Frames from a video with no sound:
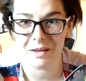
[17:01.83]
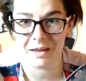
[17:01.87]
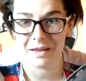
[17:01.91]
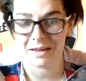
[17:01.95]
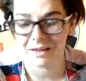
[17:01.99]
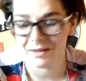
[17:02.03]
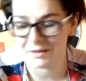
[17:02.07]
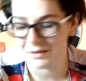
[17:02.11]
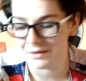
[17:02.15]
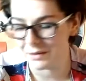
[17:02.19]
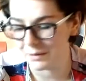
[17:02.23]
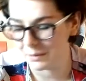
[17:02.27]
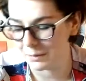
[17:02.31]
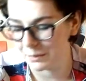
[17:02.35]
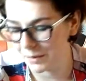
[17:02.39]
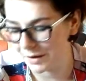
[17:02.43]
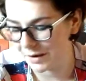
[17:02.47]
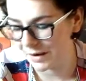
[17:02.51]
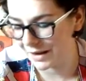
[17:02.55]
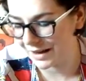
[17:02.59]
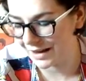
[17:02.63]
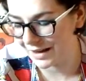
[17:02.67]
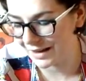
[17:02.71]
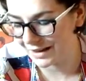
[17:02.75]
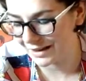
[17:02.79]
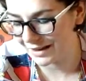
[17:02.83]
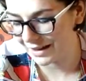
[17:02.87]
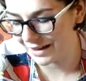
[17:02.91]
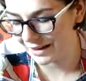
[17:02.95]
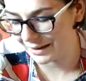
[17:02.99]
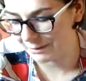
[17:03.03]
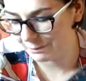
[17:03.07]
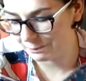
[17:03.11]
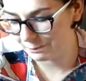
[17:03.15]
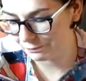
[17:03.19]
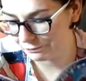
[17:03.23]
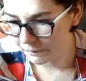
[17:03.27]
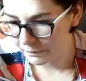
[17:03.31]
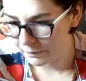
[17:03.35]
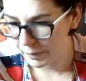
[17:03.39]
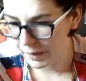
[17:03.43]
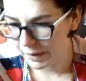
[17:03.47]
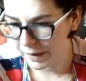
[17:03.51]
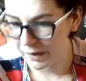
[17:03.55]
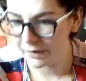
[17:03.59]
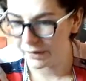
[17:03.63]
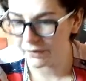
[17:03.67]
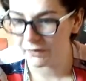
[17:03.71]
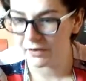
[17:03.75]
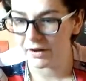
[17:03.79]
it to be like that.
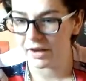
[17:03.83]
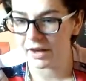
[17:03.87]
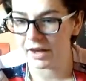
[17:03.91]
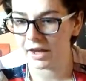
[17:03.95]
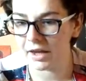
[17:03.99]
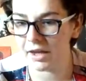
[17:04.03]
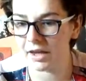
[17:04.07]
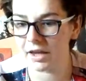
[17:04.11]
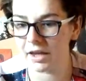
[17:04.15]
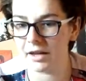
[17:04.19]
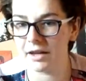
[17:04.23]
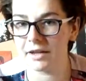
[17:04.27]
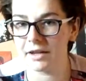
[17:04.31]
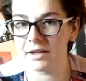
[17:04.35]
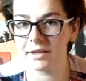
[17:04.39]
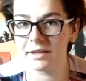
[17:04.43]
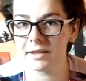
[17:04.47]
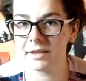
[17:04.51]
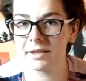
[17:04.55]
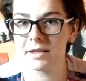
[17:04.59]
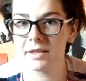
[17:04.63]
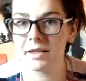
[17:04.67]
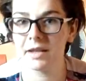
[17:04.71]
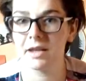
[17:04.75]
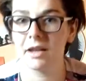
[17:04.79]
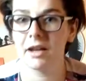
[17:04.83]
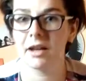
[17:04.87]
By the way, here is